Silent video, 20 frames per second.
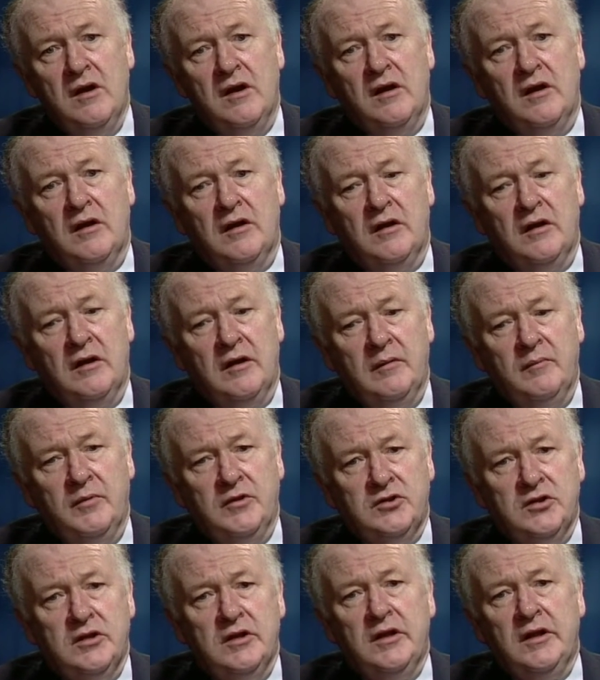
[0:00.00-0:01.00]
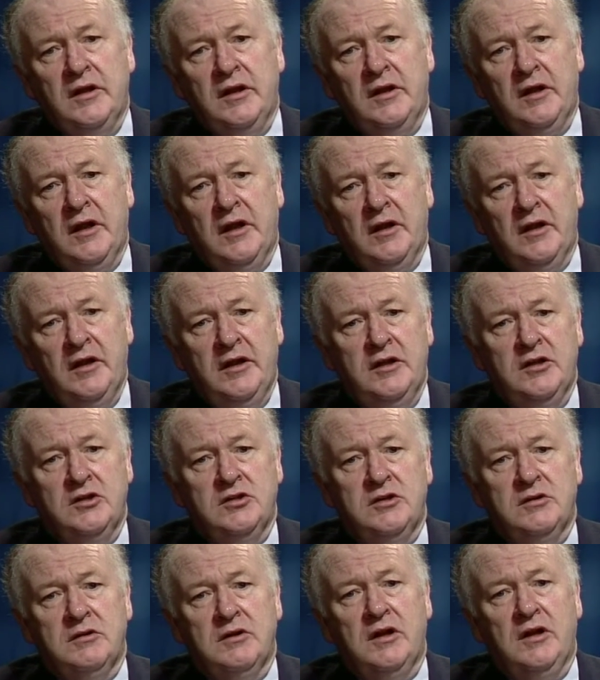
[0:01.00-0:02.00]
But certainly in our
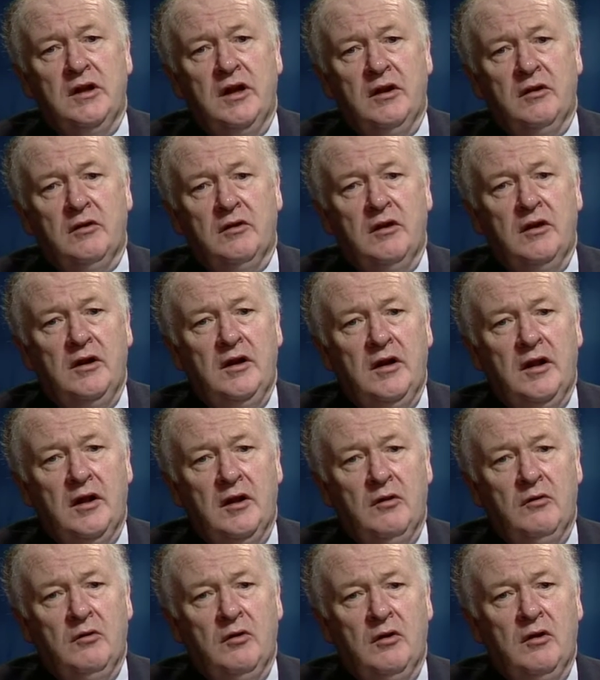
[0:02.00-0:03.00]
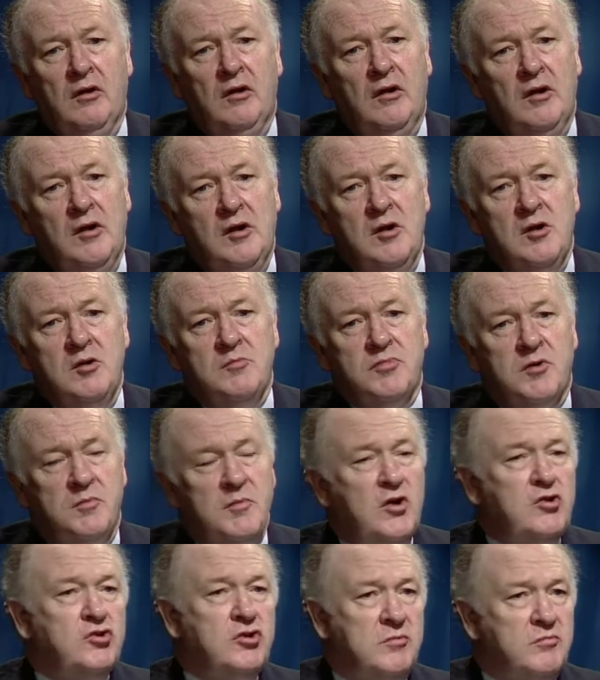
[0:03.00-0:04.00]
leadership, in our
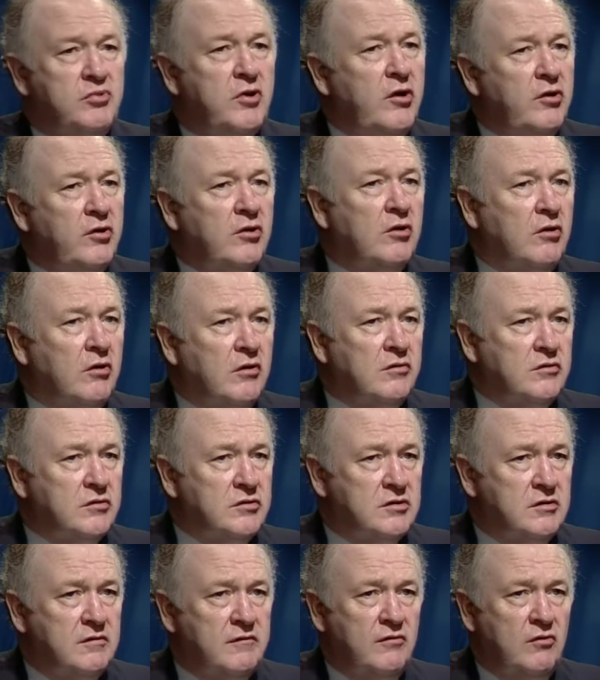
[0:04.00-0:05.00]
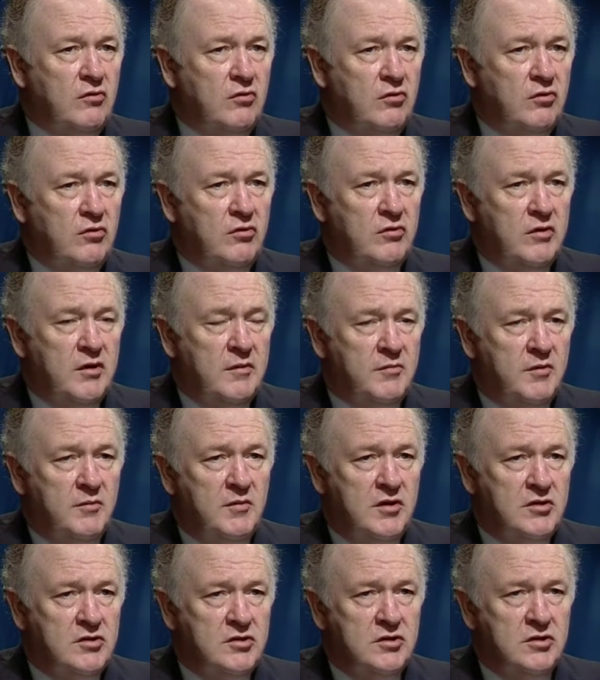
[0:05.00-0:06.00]
promotion protocols for
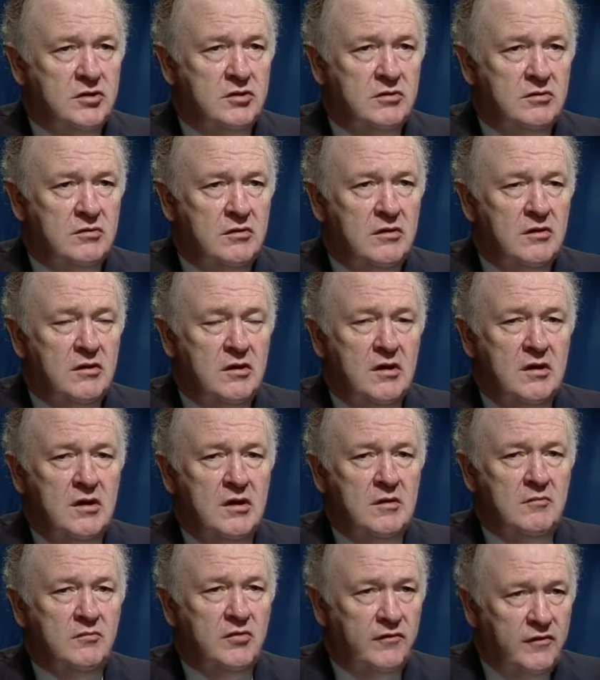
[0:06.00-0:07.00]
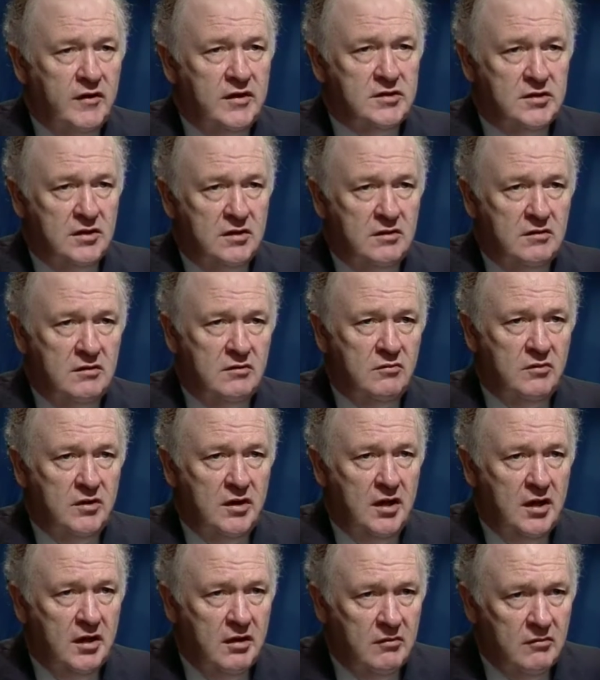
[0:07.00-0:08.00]
promotion to professor, we
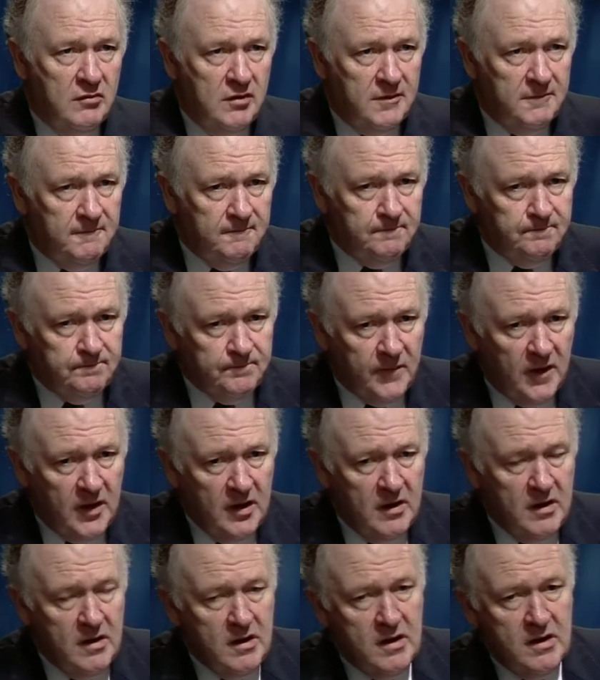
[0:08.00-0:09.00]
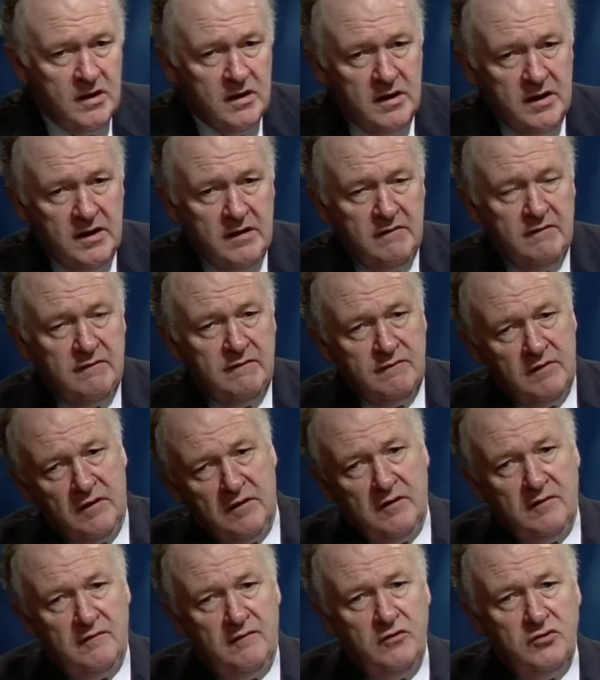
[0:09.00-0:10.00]
now have
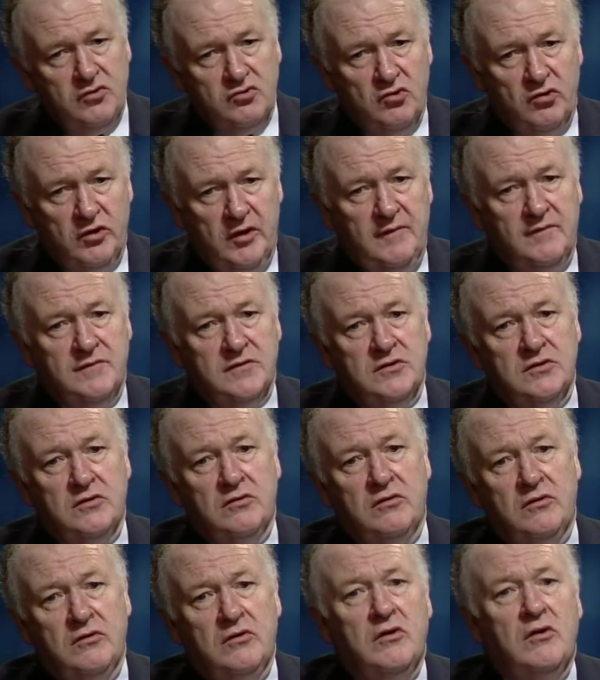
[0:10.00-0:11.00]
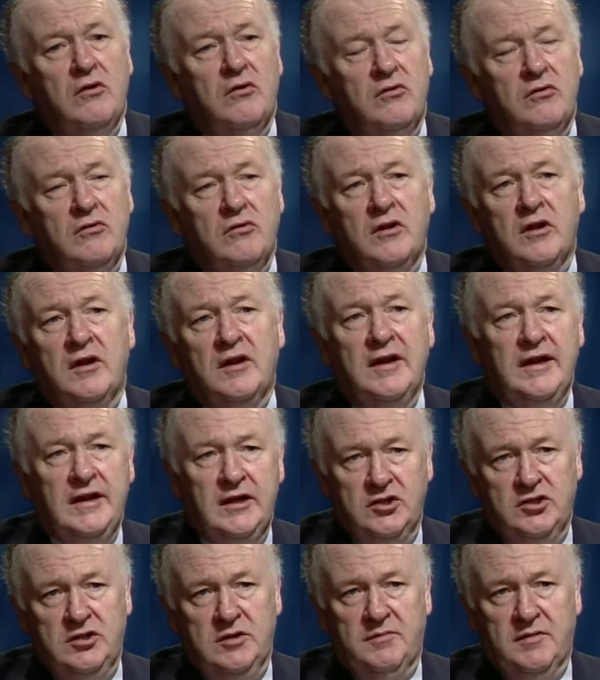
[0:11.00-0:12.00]
a very strong emphasis on
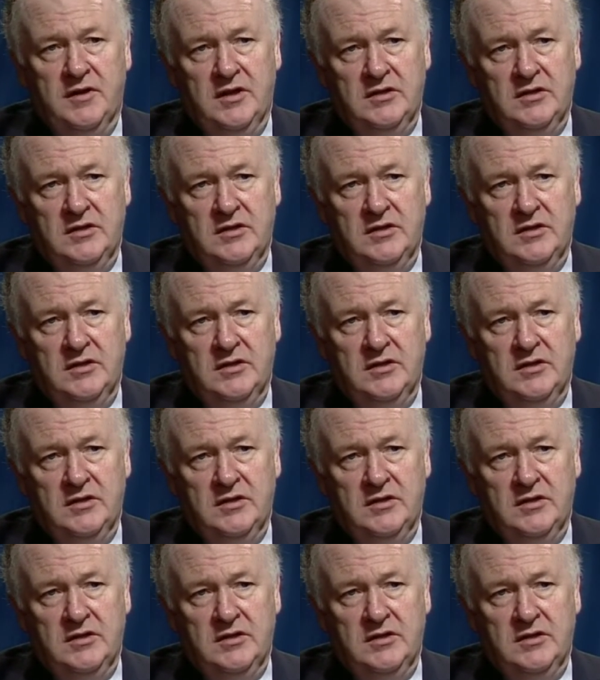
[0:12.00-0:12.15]
leadership